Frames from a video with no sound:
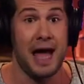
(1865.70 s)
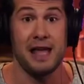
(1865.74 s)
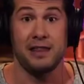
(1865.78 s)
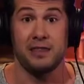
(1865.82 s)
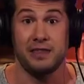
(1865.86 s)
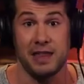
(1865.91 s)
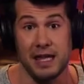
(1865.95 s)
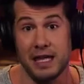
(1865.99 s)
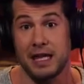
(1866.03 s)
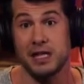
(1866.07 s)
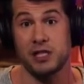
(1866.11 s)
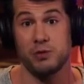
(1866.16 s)
I
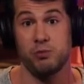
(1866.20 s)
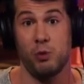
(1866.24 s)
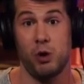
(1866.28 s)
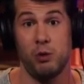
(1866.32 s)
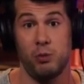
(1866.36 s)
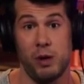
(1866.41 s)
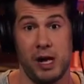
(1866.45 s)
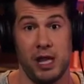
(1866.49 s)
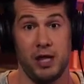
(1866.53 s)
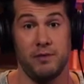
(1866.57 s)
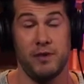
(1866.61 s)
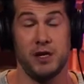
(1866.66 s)
think it's more
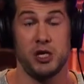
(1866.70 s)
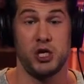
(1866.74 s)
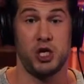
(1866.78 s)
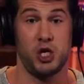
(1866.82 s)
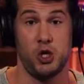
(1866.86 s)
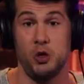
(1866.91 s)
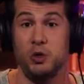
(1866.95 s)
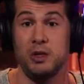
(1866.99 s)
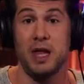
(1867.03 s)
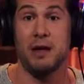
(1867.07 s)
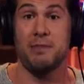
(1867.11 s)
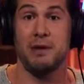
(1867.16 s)
relevant.
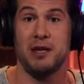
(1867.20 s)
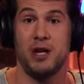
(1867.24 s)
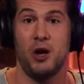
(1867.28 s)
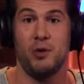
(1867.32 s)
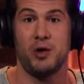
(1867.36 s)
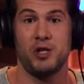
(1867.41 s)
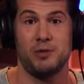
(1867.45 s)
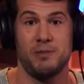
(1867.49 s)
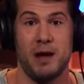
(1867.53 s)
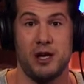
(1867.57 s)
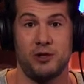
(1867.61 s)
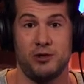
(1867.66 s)
You let me know
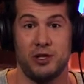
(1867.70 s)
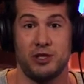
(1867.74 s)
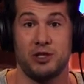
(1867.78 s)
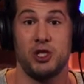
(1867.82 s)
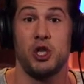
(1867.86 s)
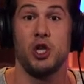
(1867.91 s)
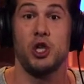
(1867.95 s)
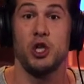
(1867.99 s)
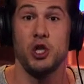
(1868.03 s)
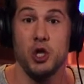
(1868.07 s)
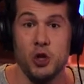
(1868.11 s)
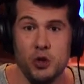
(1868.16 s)
which metrics
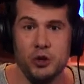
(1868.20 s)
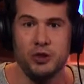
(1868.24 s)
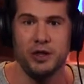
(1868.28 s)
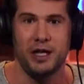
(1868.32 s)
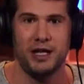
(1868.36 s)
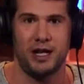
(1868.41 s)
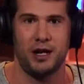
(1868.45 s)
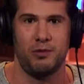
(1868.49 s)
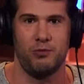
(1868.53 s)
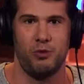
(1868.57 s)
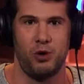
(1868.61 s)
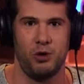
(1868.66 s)
you
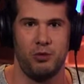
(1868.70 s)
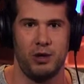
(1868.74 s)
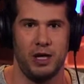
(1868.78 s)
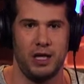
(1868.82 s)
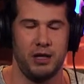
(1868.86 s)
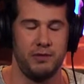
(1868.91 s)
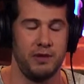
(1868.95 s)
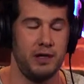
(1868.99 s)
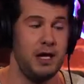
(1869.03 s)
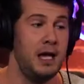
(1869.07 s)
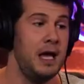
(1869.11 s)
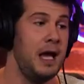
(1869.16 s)
think are more
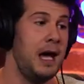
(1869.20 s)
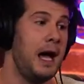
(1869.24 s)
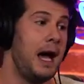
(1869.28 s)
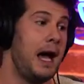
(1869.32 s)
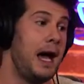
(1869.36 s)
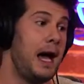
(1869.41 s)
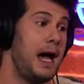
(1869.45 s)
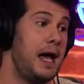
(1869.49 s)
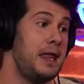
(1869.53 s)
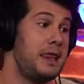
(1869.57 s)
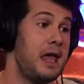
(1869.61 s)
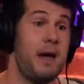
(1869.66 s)
relevant.
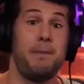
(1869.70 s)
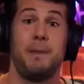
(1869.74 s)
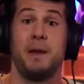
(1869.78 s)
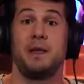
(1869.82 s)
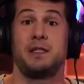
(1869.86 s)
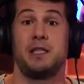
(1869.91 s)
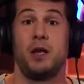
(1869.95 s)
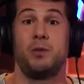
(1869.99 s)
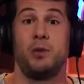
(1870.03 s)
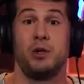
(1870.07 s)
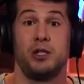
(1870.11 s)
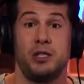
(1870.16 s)
That
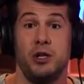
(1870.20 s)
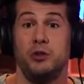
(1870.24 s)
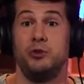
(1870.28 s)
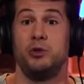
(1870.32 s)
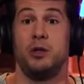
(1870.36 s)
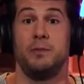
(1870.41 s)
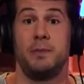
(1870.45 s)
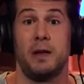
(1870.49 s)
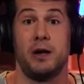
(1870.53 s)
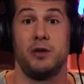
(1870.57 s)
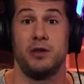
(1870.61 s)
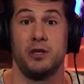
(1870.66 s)
being said, we're still
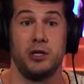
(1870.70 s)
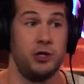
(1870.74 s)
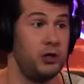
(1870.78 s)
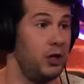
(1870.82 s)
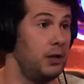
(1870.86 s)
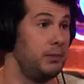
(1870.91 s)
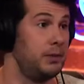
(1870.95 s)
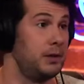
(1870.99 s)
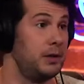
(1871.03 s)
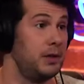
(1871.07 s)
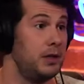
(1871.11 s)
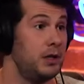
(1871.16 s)
doing better than
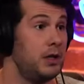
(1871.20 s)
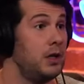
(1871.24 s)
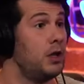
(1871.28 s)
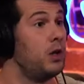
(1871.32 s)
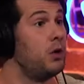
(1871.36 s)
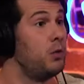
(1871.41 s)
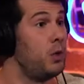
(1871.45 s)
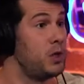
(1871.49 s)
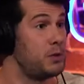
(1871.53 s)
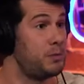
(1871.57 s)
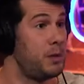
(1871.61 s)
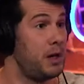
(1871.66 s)
Europe.
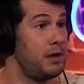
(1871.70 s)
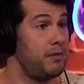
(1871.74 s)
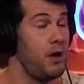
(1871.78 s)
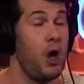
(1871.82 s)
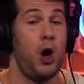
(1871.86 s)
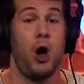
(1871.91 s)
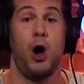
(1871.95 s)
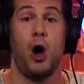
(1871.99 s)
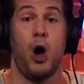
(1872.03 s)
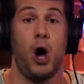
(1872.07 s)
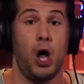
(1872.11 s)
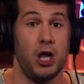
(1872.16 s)
Which part?
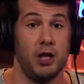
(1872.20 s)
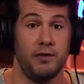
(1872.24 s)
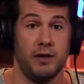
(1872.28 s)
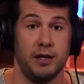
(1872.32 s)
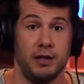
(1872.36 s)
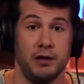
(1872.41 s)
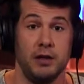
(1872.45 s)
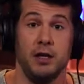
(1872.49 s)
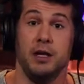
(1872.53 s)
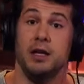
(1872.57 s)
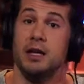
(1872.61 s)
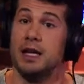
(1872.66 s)
All of
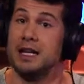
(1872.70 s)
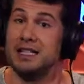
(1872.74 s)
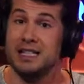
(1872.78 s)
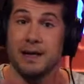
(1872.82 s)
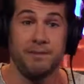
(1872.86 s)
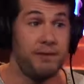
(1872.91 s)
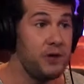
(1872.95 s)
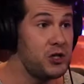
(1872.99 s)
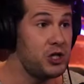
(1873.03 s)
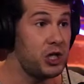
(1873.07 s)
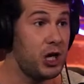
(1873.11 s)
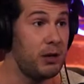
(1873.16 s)
it.
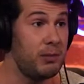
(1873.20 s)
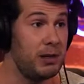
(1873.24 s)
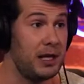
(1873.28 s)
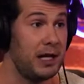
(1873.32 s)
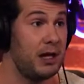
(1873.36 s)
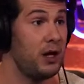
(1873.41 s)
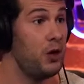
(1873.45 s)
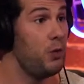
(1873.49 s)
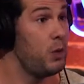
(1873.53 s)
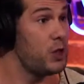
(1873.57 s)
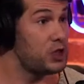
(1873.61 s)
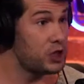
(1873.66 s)
Except for
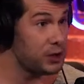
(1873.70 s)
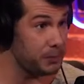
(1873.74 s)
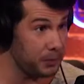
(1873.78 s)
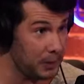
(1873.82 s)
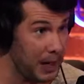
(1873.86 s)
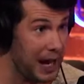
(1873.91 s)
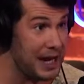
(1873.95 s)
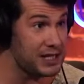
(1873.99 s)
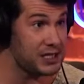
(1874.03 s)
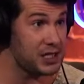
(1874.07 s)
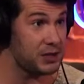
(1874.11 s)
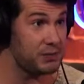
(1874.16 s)
Germany, which
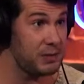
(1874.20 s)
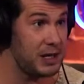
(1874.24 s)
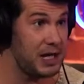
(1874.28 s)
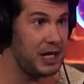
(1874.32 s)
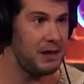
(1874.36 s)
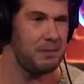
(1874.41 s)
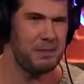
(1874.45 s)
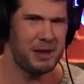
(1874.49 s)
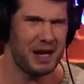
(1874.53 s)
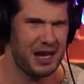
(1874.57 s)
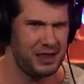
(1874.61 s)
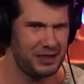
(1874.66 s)
surprises
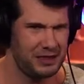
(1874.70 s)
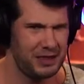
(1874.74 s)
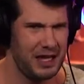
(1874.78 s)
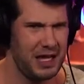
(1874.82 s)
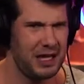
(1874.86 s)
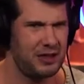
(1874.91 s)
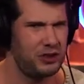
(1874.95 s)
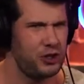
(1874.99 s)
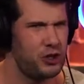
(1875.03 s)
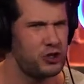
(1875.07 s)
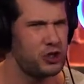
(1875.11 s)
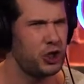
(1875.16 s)
me, but I
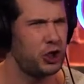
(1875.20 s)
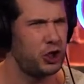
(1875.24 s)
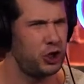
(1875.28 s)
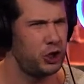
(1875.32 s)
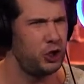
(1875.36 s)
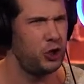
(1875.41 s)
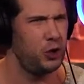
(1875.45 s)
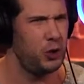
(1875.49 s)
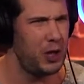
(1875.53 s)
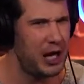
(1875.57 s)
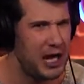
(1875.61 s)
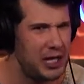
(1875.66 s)
think there's a
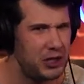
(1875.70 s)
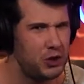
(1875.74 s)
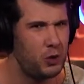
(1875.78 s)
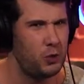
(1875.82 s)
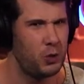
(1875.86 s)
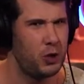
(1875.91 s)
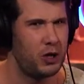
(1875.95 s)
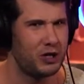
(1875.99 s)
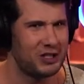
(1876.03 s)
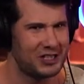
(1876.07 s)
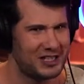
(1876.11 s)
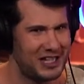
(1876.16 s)
coup in the
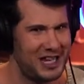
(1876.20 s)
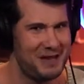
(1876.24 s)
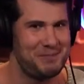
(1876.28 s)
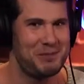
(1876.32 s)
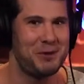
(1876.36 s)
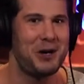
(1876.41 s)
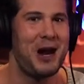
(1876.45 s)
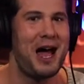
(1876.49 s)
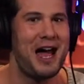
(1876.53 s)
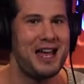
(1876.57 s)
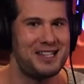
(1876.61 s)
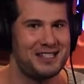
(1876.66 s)
works. Keep
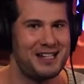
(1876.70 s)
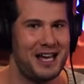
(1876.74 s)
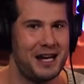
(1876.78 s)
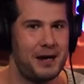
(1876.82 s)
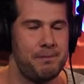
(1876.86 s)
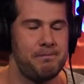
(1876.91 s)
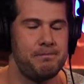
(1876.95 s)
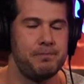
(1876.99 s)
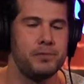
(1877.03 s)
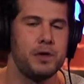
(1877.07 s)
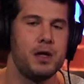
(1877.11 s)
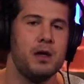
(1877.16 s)
your eyes on them.